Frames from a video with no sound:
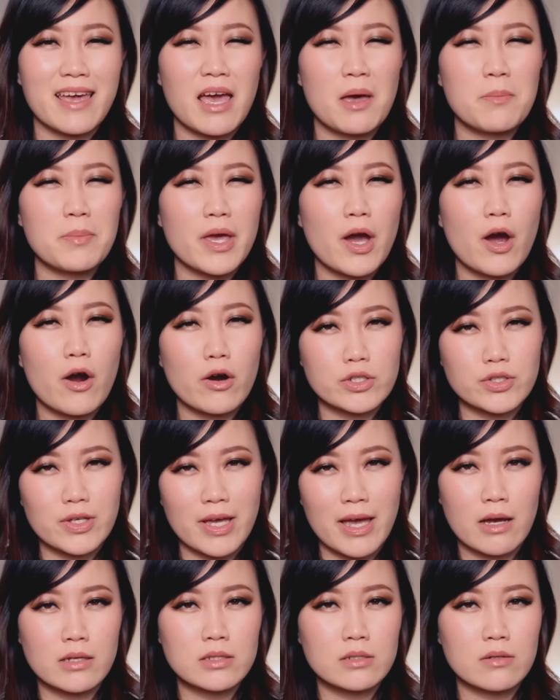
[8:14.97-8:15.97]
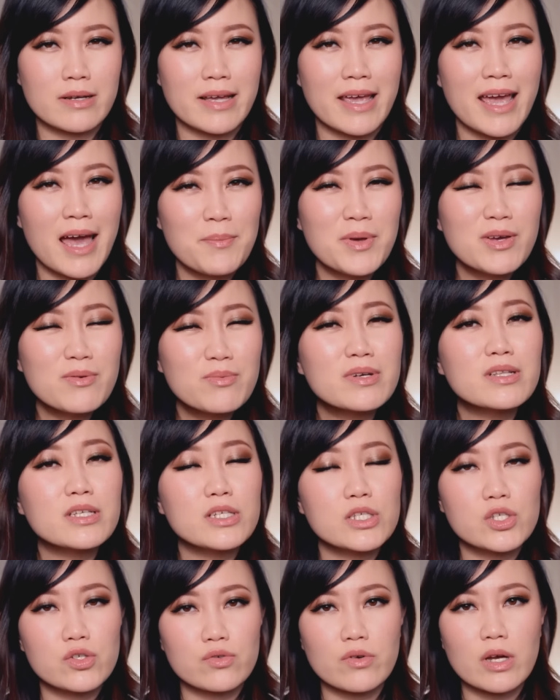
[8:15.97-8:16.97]
can be hard to handle and can be
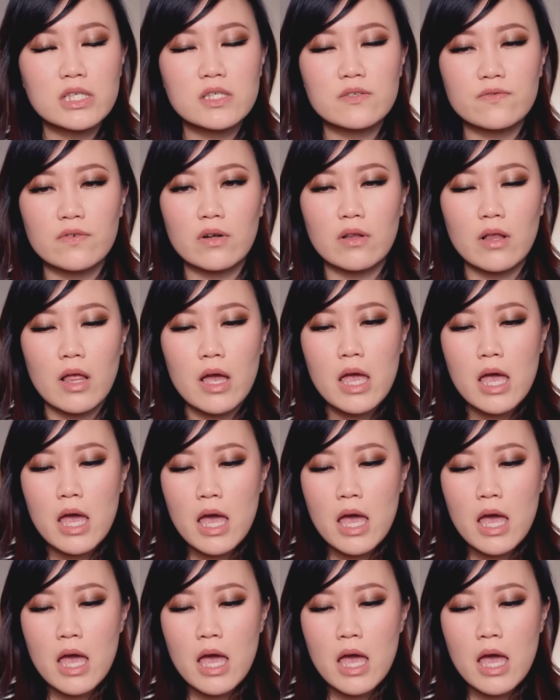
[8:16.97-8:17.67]
really stressful.